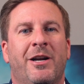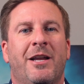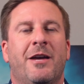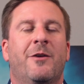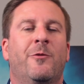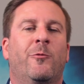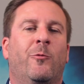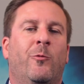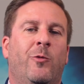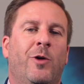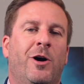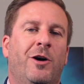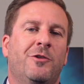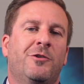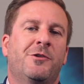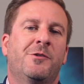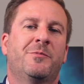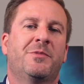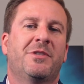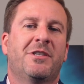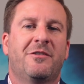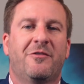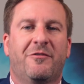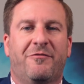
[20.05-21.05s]
and
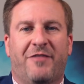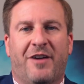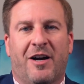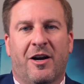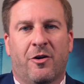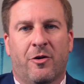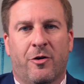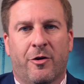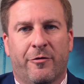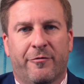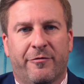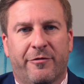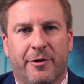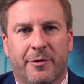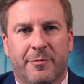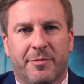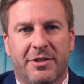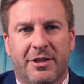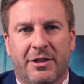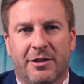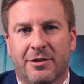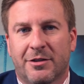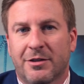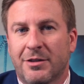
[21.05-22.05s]
welcome to the Firearm Firm
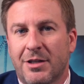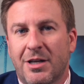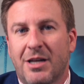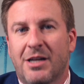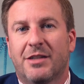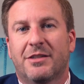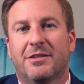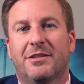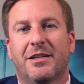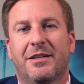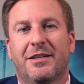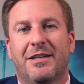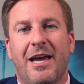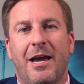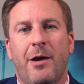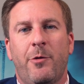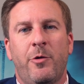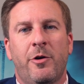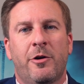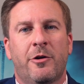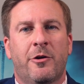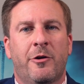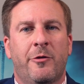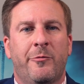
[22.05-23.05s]
channel. Today
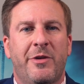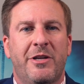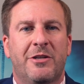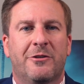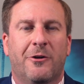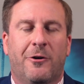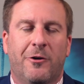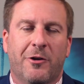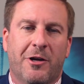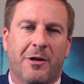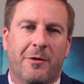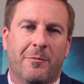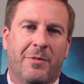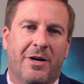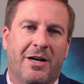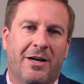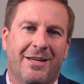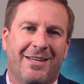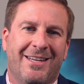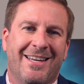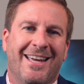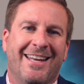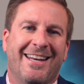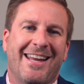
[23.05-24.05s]
we are going to be talking
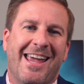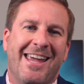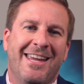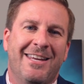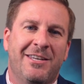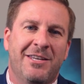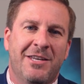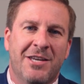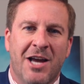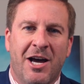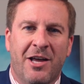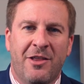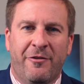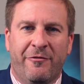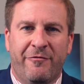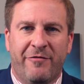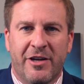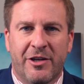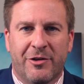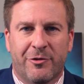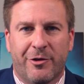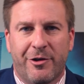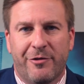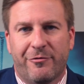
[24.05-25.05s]
about yet another
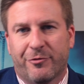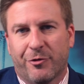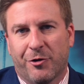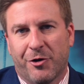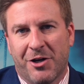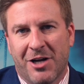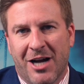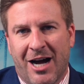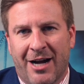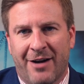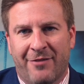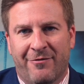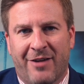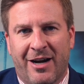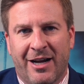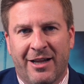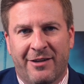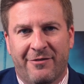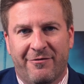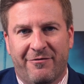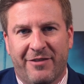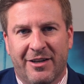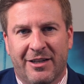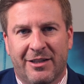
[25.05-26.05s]
victory for
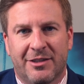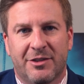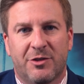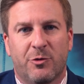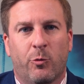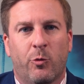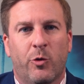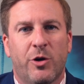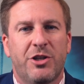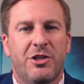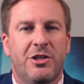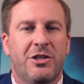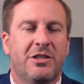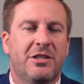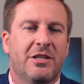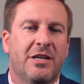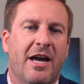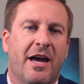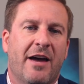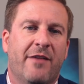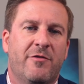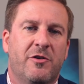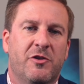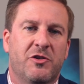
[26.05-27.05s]
nonviolent felons wishing to
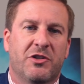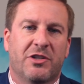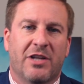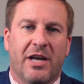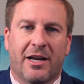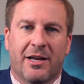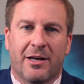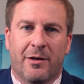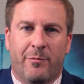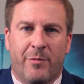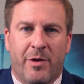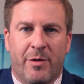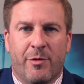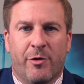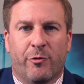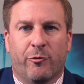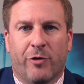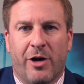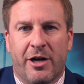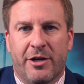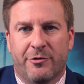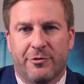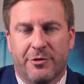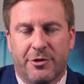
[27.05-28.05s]
have their Second Amendment
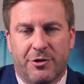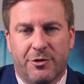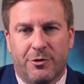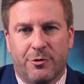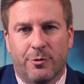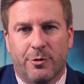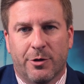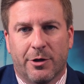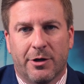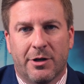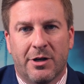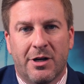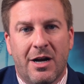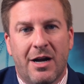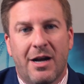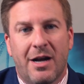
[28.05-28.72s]
rights restored.